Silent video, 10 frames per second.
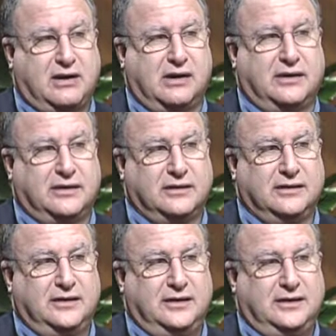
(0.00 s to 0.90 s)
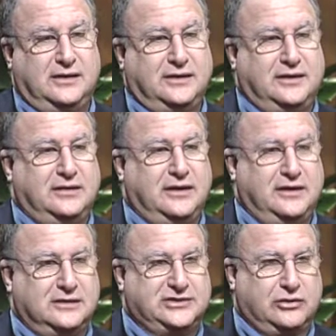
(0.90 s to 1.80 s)
harder.
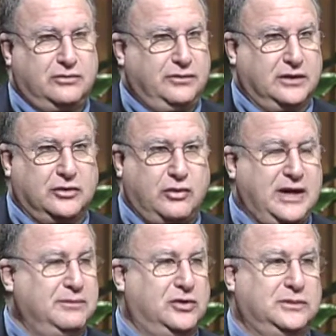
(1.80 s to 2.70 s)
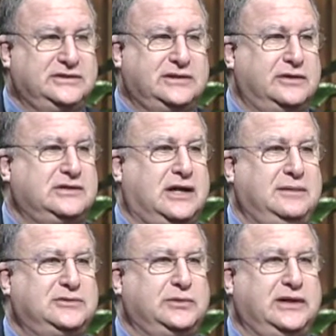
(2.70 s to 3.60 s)
There are great moments. There are
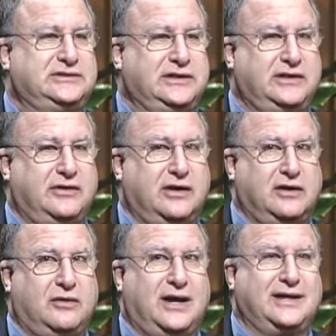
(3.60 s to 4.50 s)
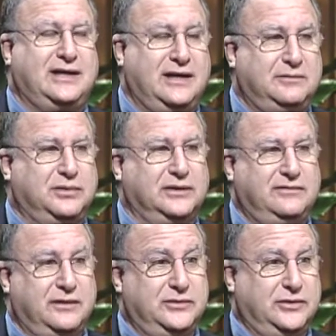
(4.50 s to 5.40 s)
times when I sit there and I go, I can't
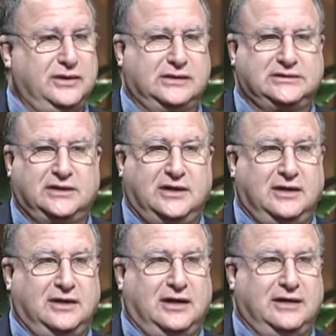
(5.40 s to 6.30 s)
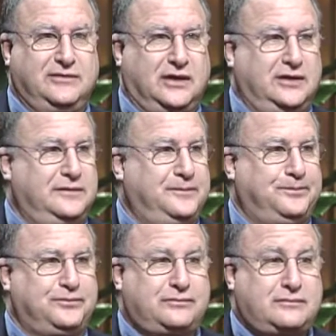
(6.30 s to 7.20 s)
believe I'm doing this. I've done
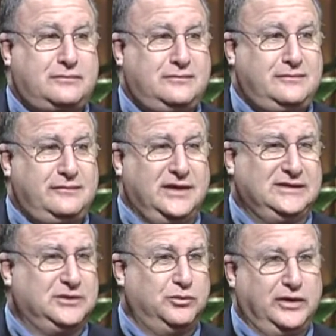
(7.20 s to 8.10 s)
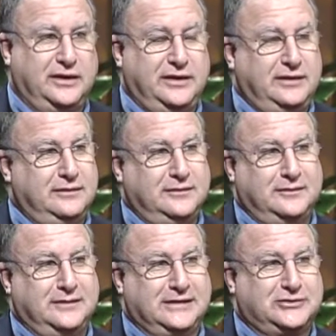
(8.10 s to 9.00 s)
some really
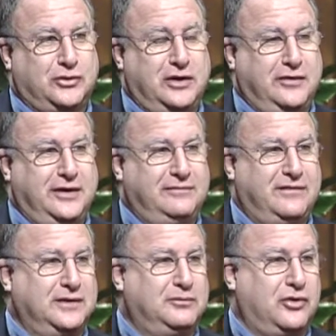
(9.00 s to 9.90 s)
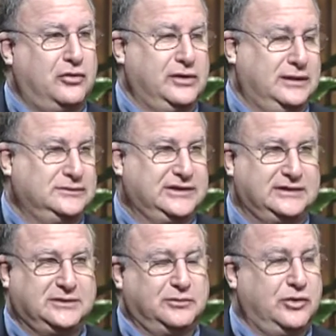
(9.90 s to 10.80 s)
extraordinary, fun programs,
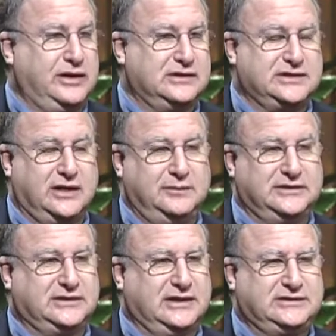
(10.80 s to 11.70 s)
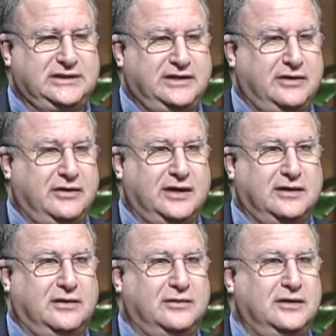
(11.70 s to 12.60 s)
had some great assignments, and I sit there and I
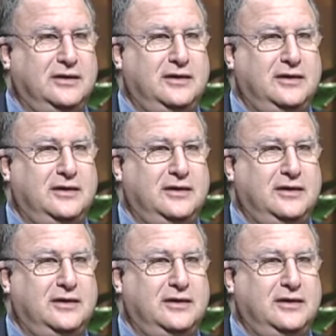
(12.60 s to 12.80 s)
go,